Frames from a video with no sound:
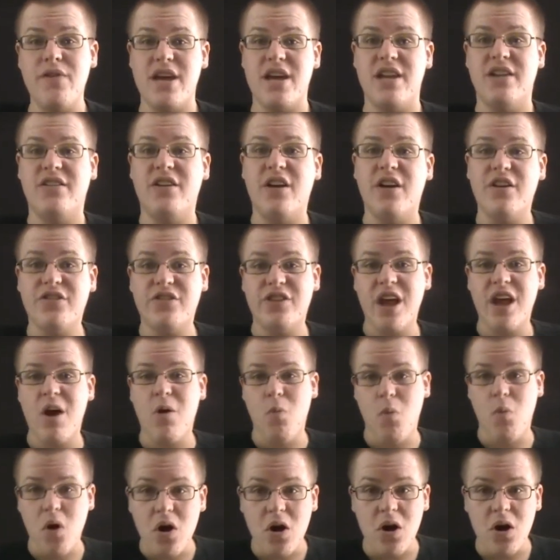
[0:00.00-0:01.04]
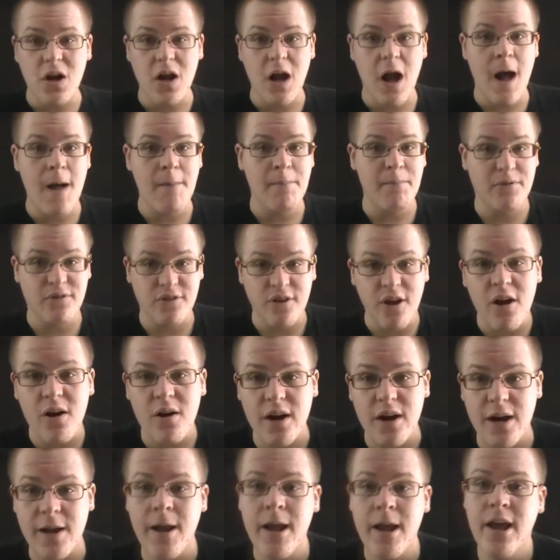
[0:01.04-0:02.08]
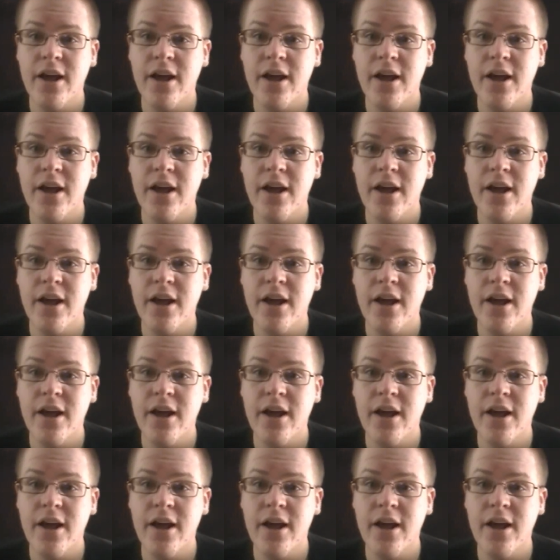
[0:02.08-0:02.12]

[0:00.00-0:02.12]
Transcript: It does not work. I'm sorry.